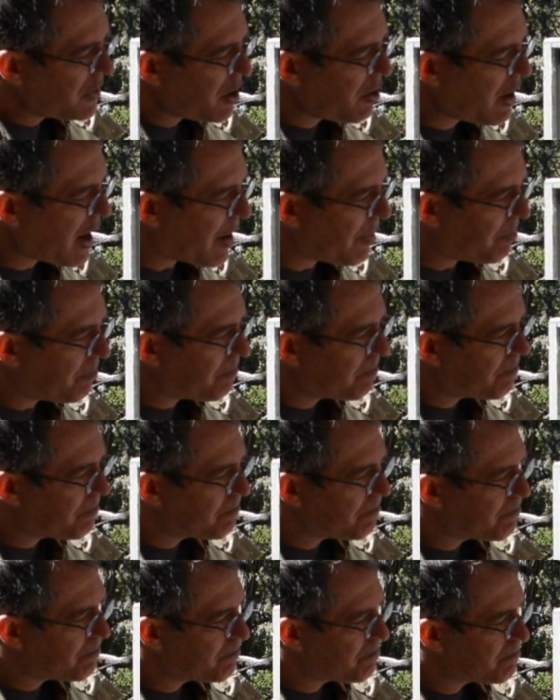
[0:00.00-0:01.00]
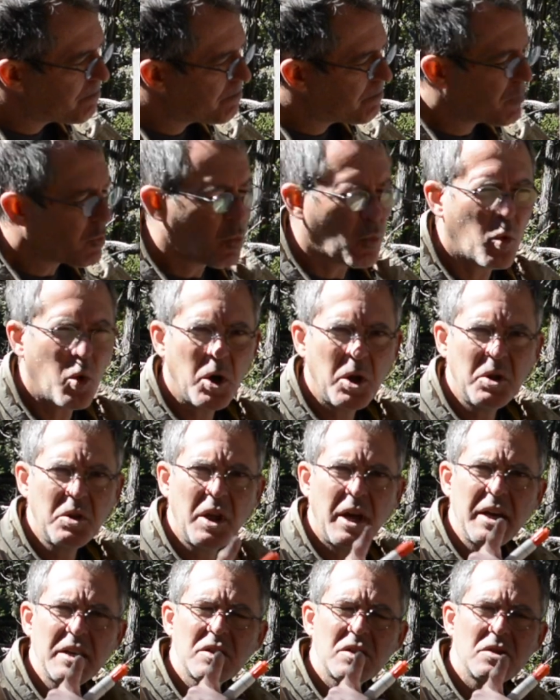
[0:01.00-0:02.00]
All right.
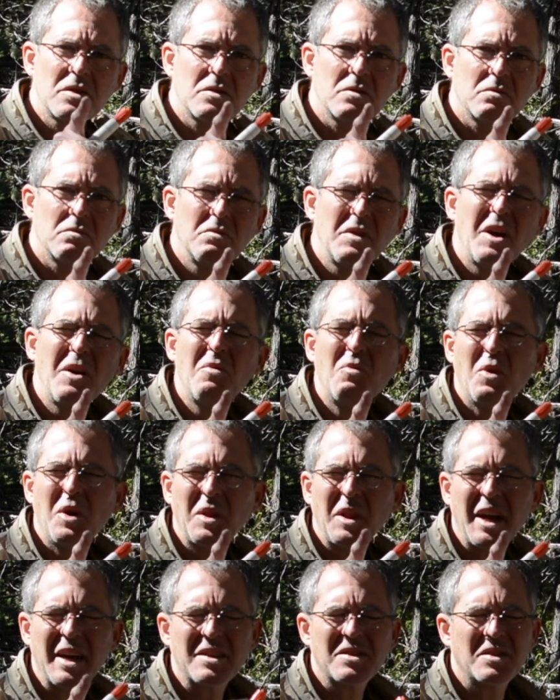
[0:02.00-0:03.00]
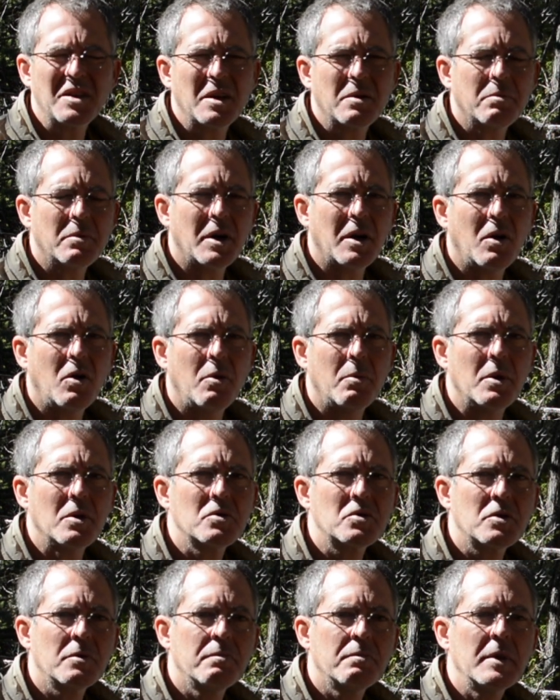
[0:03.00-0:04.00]
Not one last thing, but
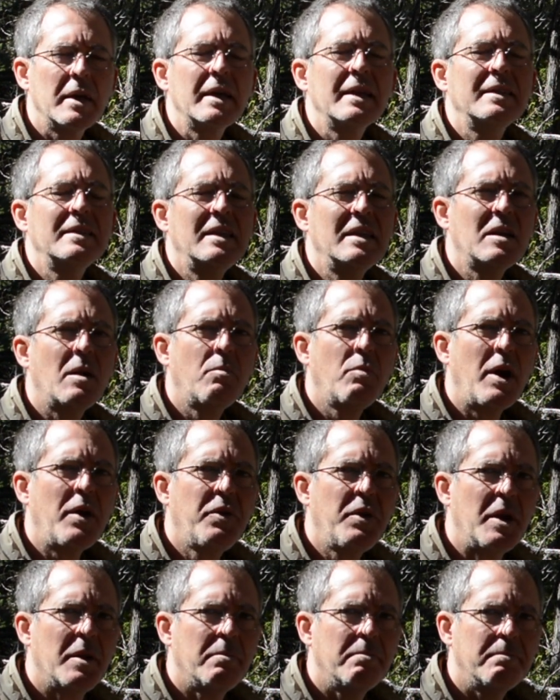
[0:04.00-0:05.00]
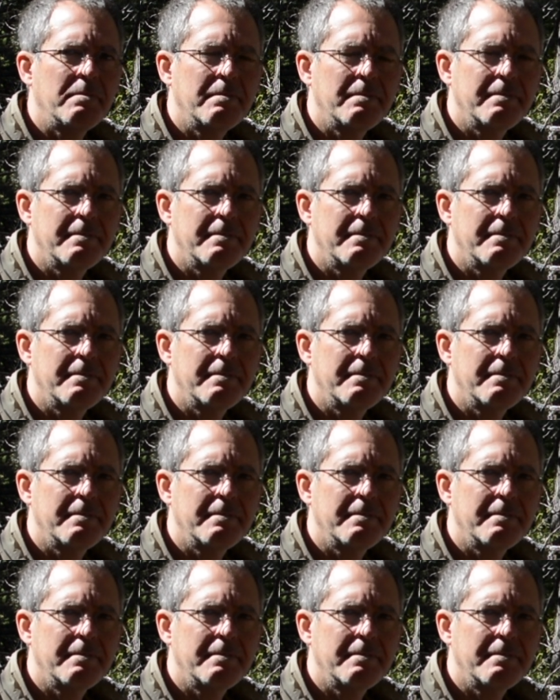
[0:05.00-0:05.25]
almost. Take a breath in.